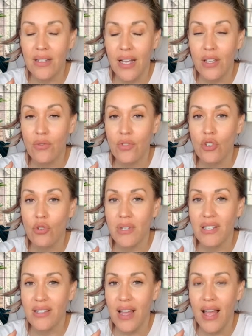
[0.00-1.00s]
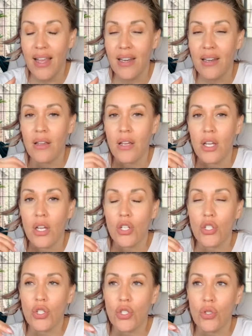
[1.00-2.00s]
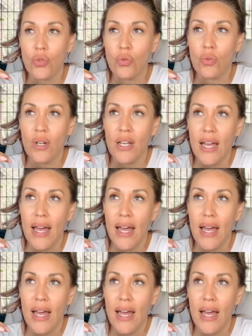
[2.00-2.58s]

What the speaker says: I use human design to